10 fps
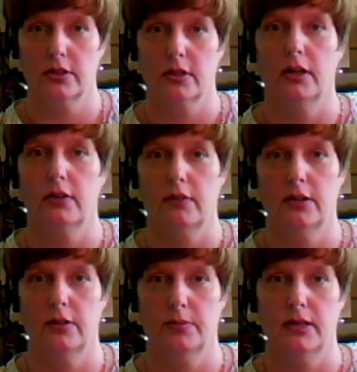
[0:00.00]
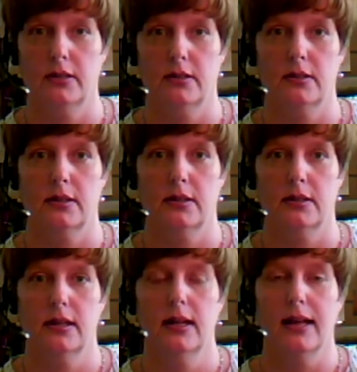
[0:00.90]
on a regular basis.
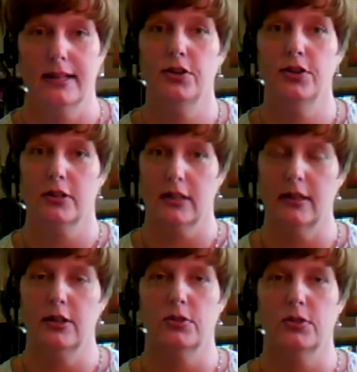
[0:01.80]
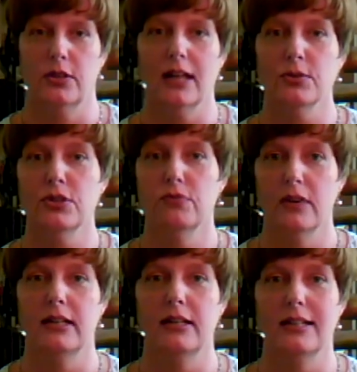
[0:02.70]
And then so that's what you
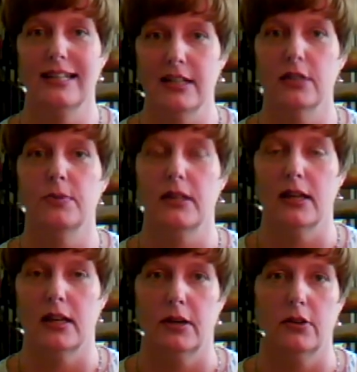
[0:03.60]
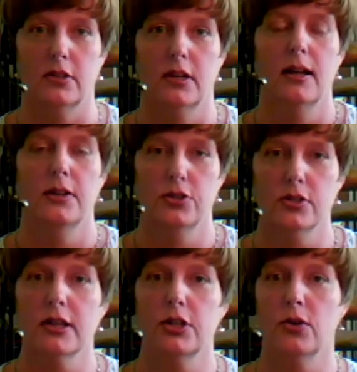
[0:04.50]
really need to be thinking about.
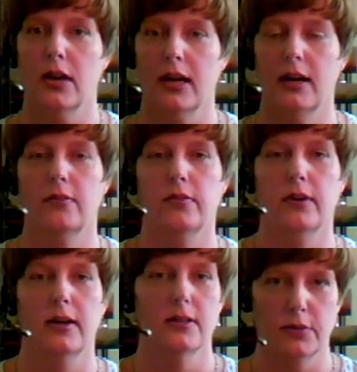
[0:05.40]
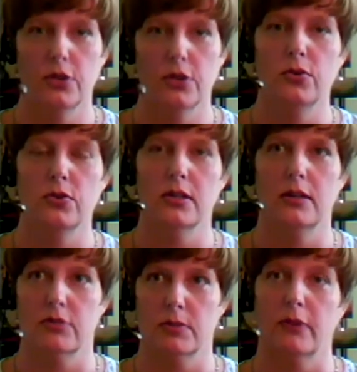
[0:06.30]
Just like you have somebody who's
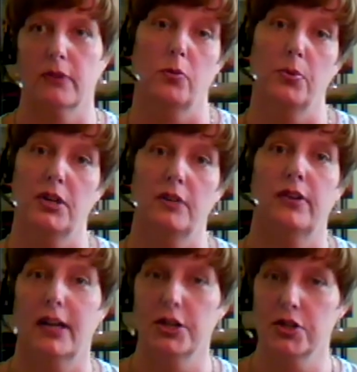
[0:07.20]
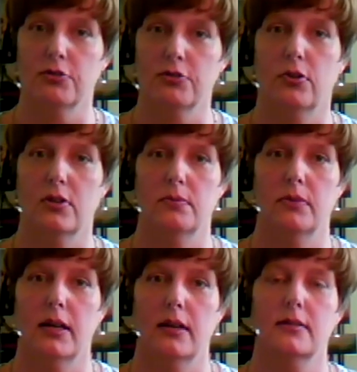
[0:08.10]
responsible for putting financial controls in
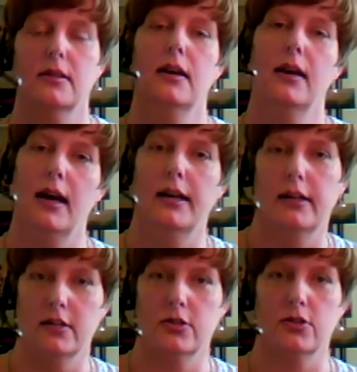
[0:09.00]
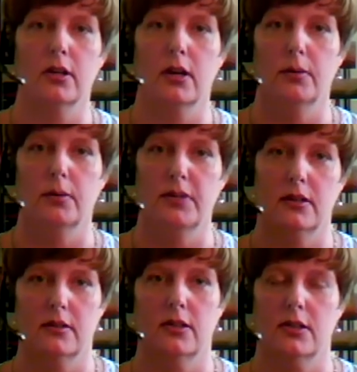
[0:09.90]
place and an external company
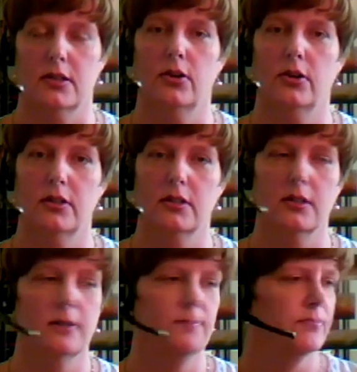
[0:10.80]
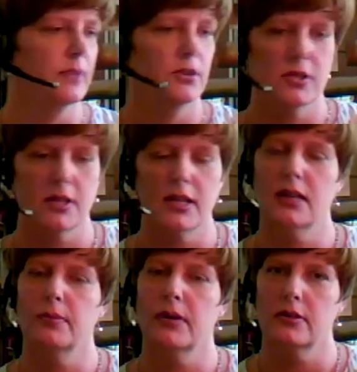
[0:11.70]
that does an audit, just think
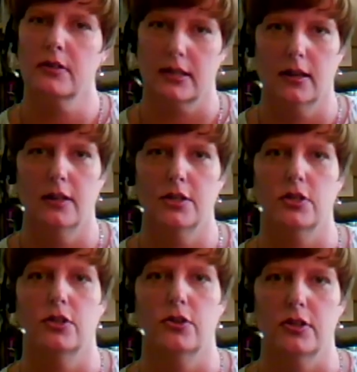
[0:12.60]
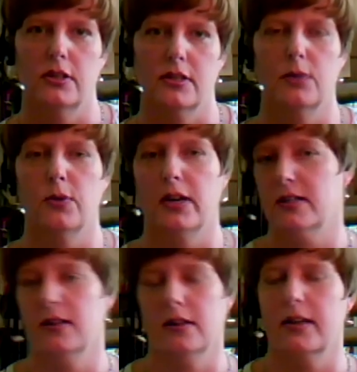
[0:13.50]
about technology security in the same way, and it's
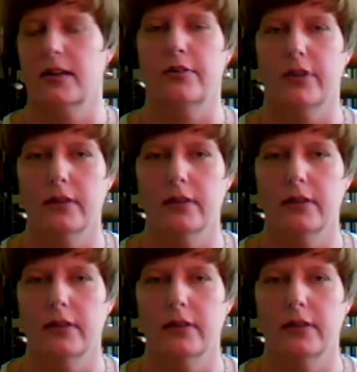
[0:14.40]
not as scary.